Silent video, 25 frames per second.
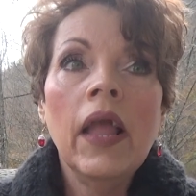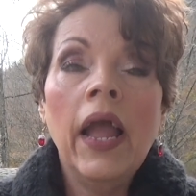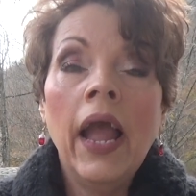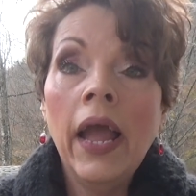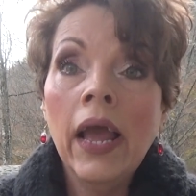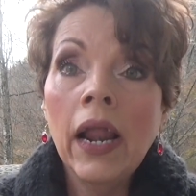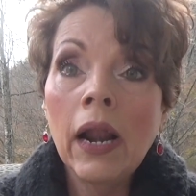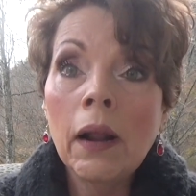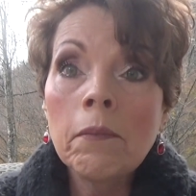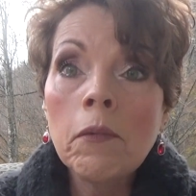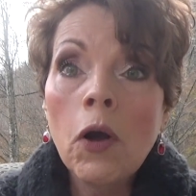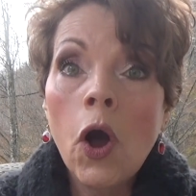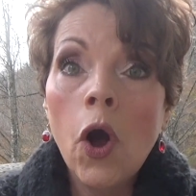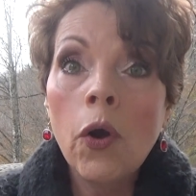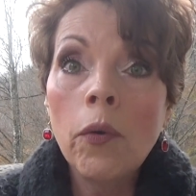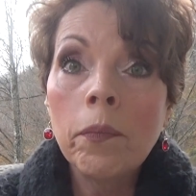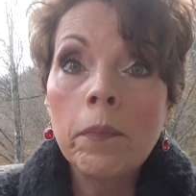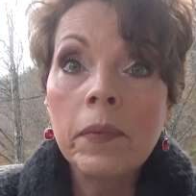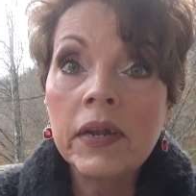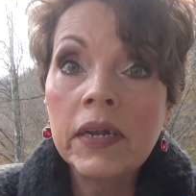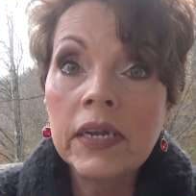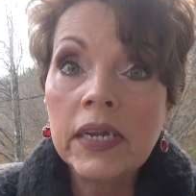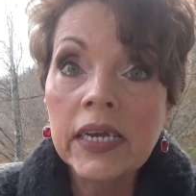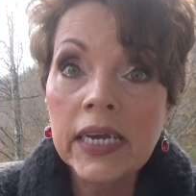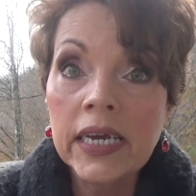and I'm
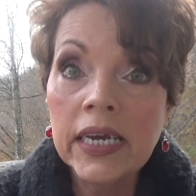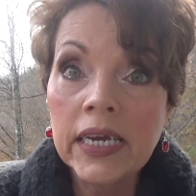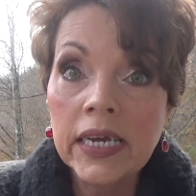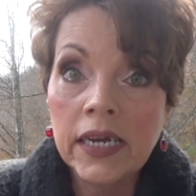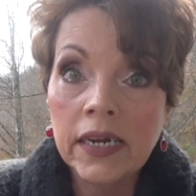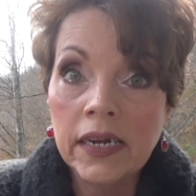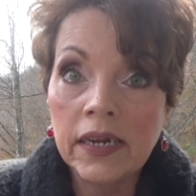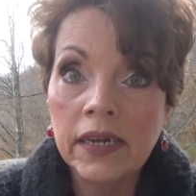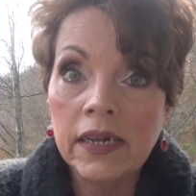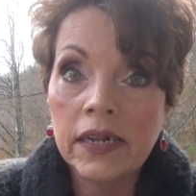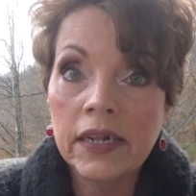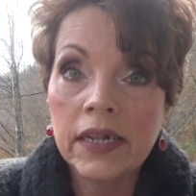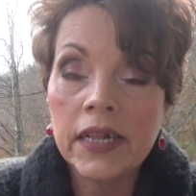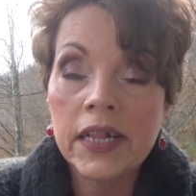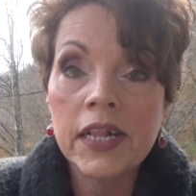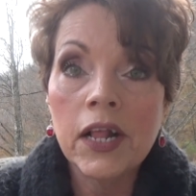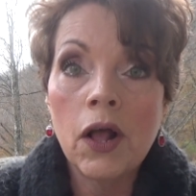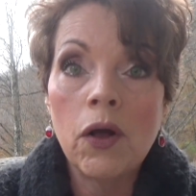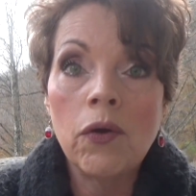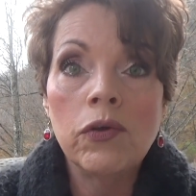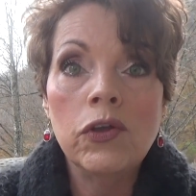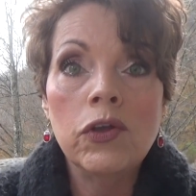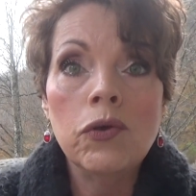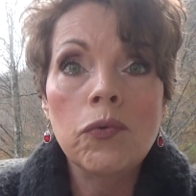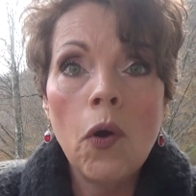hoping to get it.
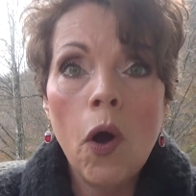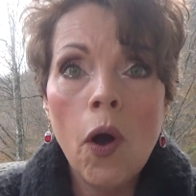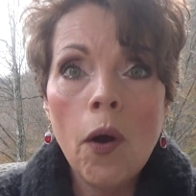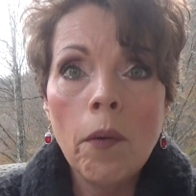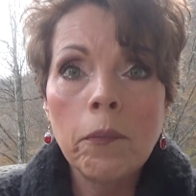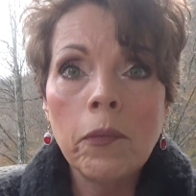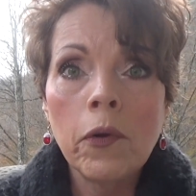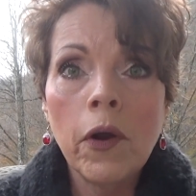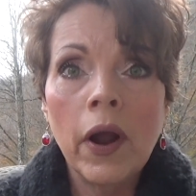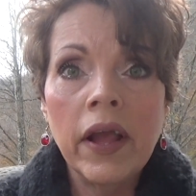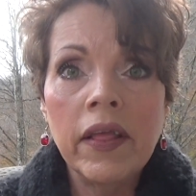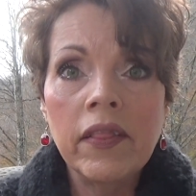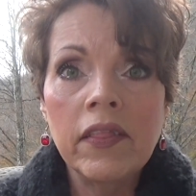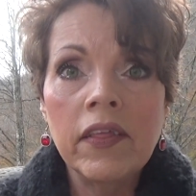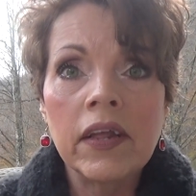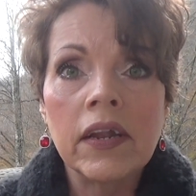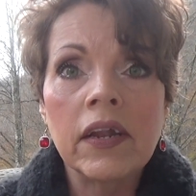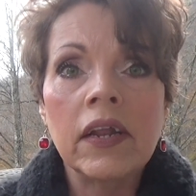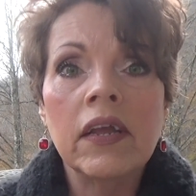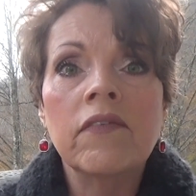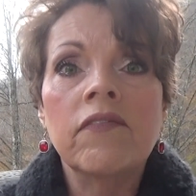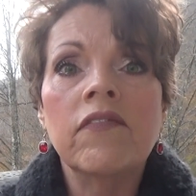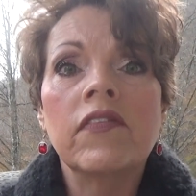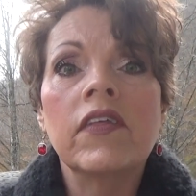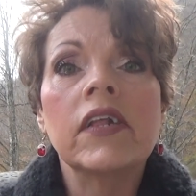So you all pray
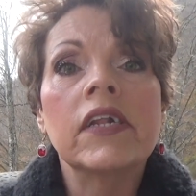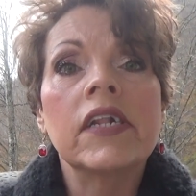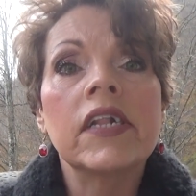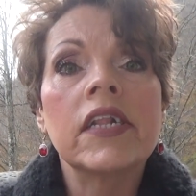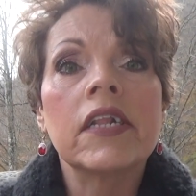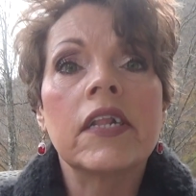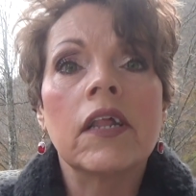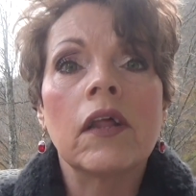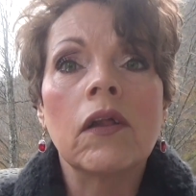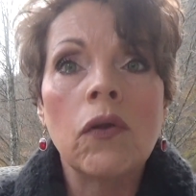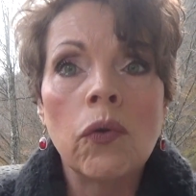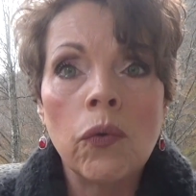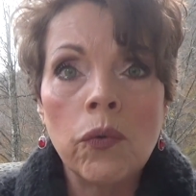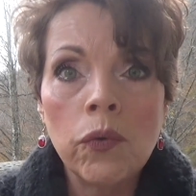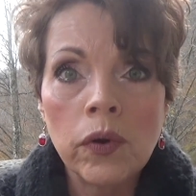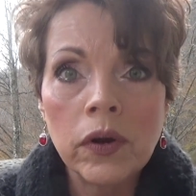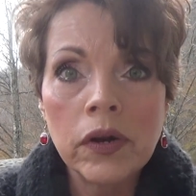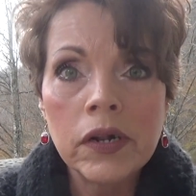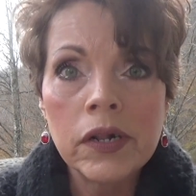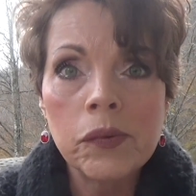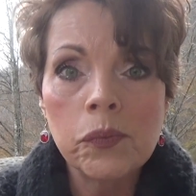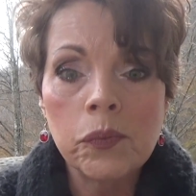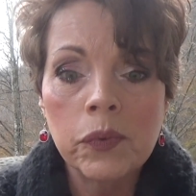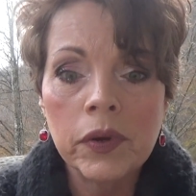that if it's the Lord's